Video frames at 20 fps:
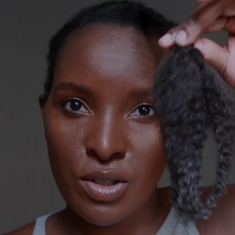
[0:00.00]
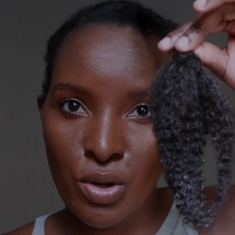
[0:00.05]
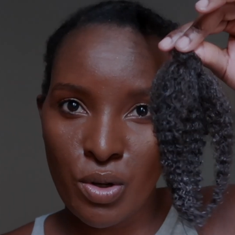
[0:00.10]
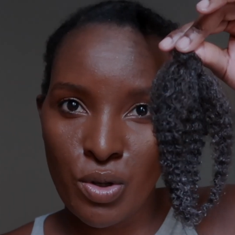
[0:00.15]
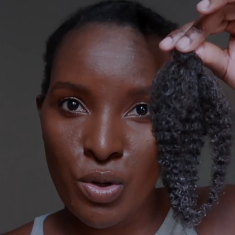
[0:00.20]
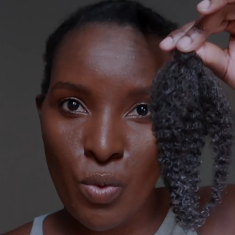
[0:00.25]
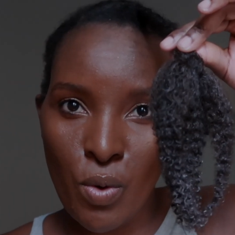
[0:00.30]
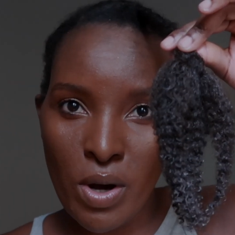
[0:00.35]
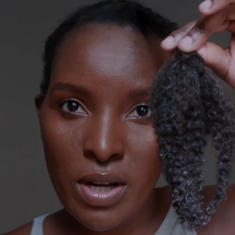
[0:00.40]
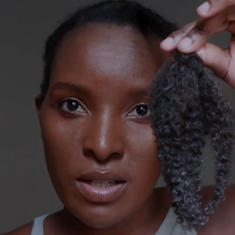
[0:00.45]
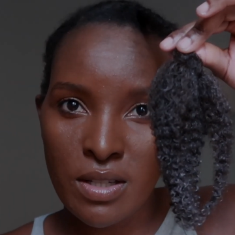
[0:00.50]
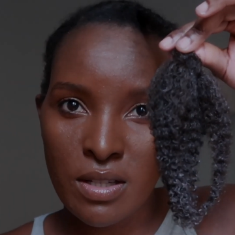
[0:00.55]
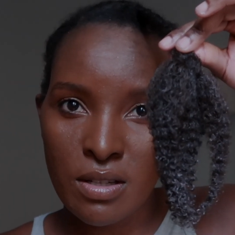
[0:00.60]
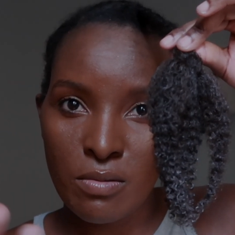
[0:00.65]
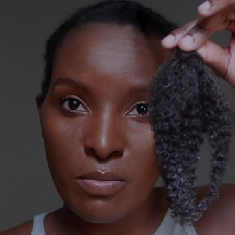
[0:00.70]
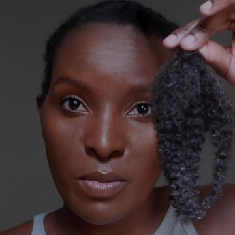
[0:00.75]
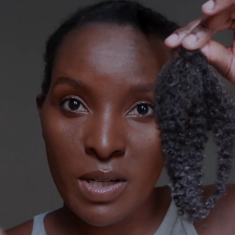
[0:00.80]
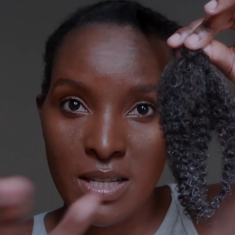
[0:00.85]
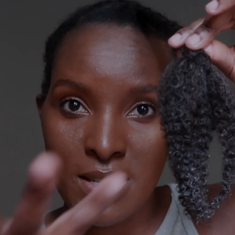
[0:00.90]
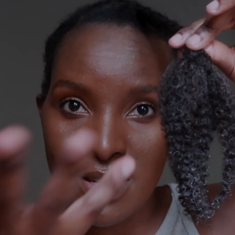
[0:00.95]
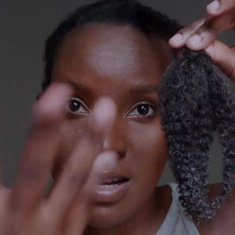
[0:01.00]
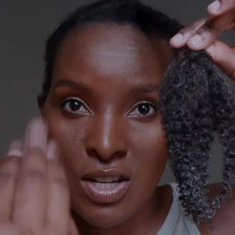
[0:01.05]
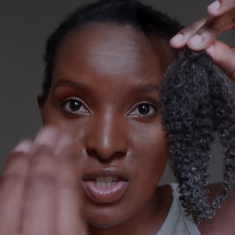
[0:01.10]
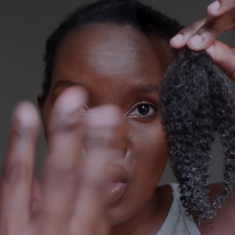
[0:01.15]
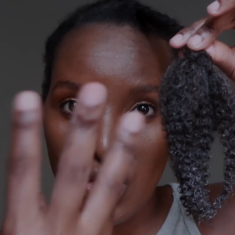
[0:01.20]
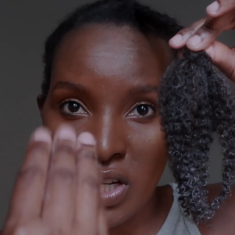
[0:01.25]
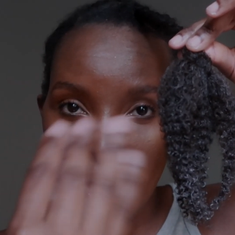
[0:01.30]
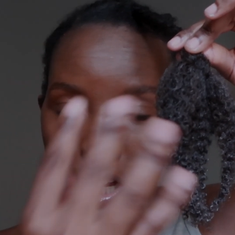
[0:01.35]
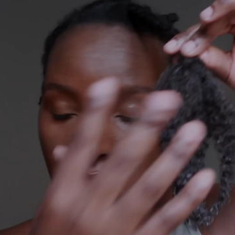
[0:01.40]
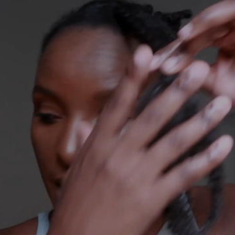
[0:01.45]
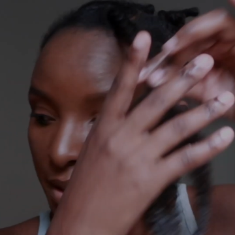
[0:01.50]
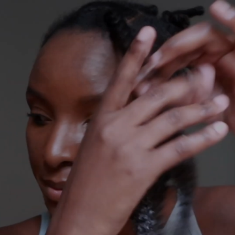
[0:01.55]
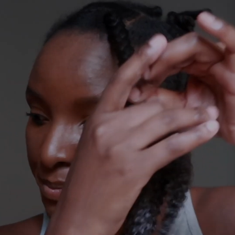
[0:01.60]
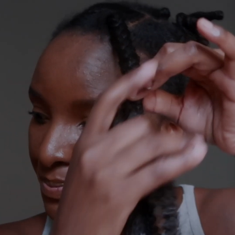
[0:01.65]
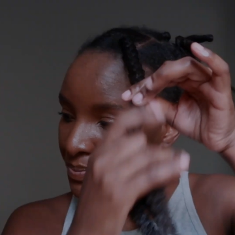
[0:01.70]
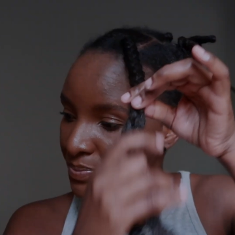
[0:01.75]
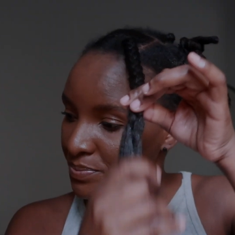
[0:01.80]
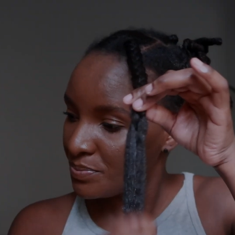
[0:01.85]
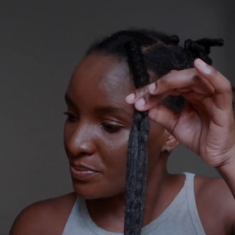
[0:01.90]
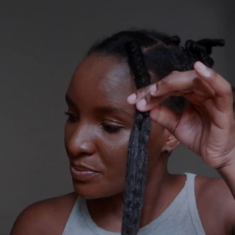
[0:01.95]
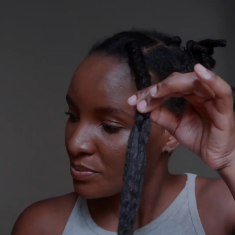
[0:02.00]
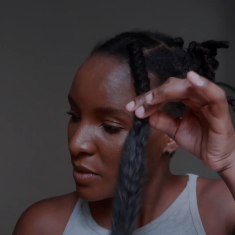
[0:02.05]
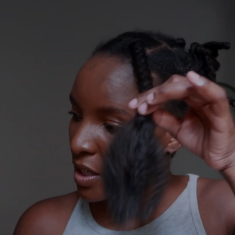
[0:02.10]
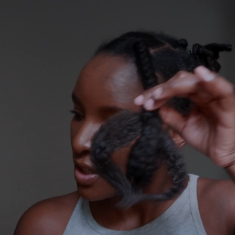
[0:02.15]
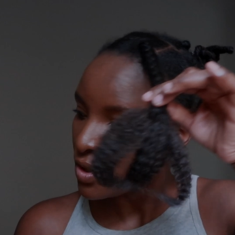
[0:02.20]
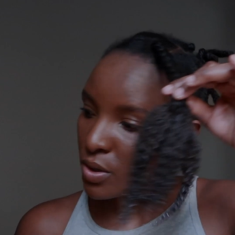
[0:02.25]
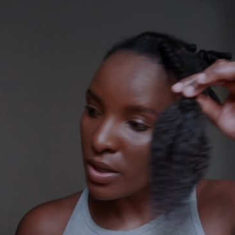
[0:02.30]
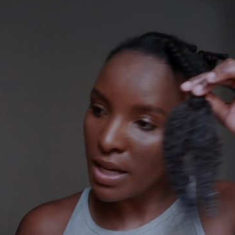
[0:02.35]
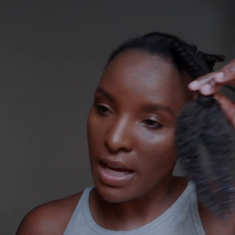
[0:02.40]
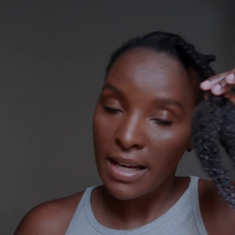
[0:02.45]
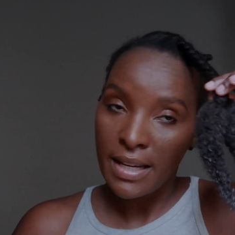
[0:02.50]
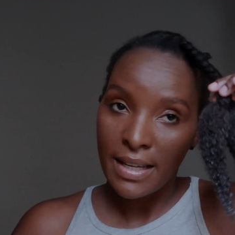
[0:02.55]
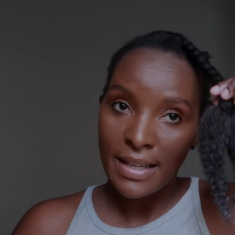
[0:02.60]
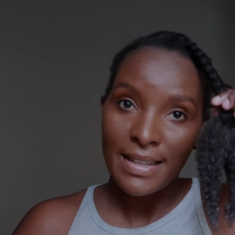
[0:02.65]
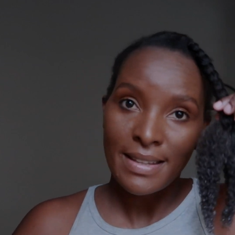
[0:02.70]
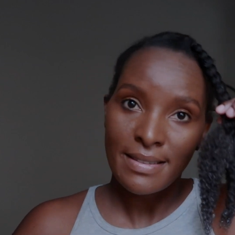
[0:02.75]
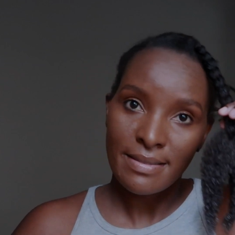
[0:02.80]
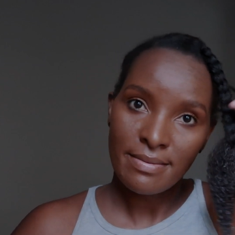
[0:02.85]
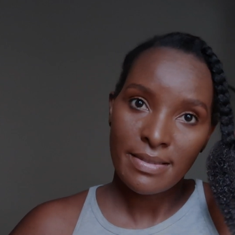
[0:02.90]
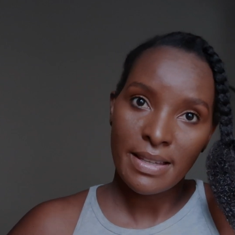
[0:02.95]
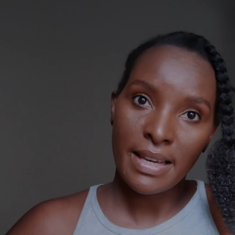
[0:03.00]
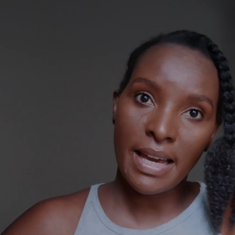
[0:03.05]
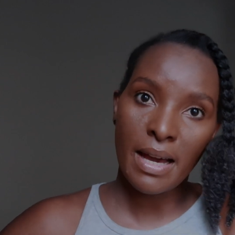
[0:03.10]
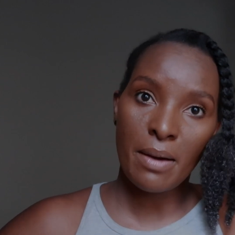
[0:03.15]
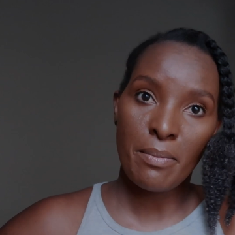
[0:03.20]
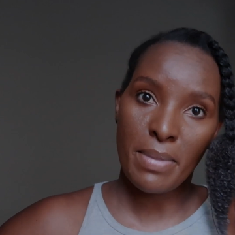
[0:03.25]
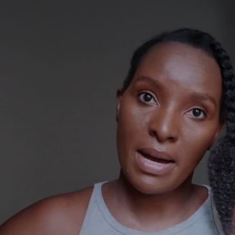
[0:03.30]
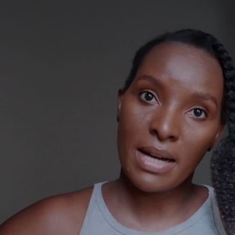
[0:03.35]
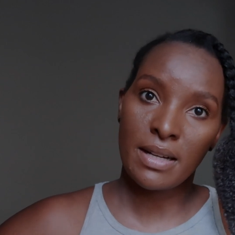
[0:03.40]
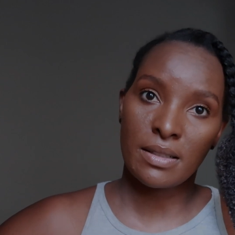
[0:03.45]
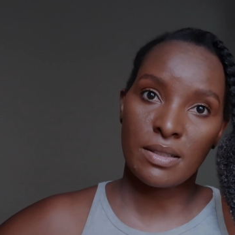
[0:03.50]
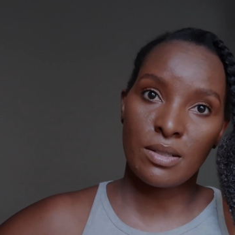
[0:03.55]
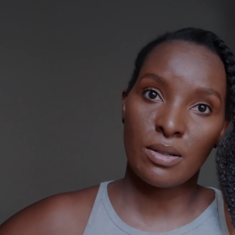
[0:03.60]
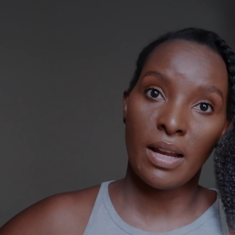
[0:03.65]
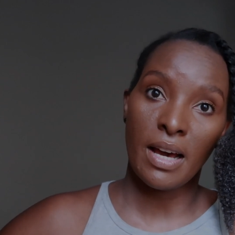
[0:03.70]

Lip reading: know, you want to massage it in so that it come back to